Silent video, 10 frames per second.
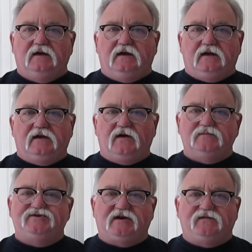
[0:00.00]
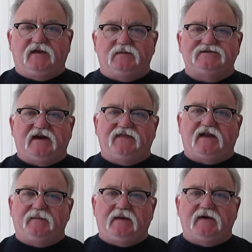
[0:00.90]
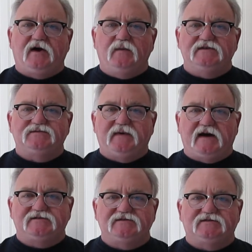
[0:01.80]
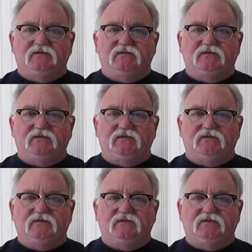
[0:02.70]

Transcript: Hello, I'm Chuck Phillip of South Alabama Home Inspections,